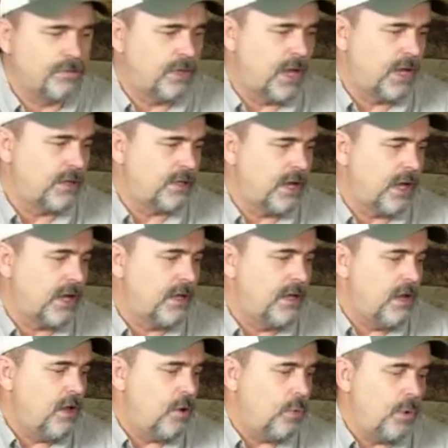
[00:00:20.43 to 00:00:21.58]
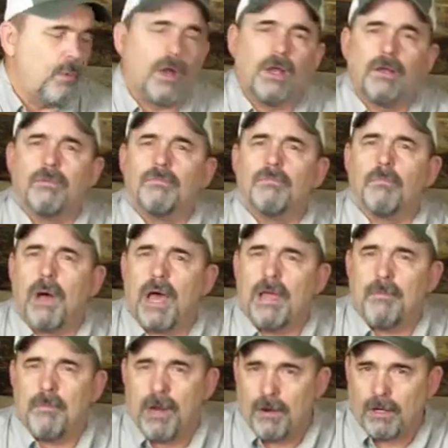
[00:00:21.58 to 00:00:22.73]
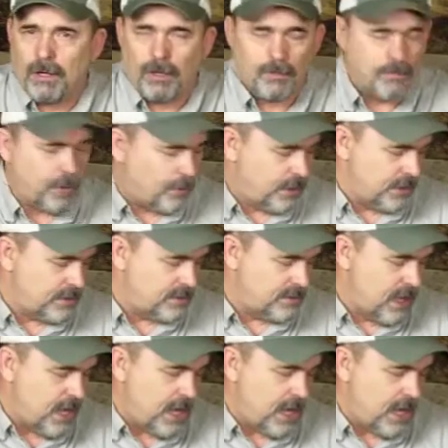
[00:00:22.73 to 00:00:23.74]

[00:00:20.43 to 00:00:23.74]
They're not, we want to buy American components.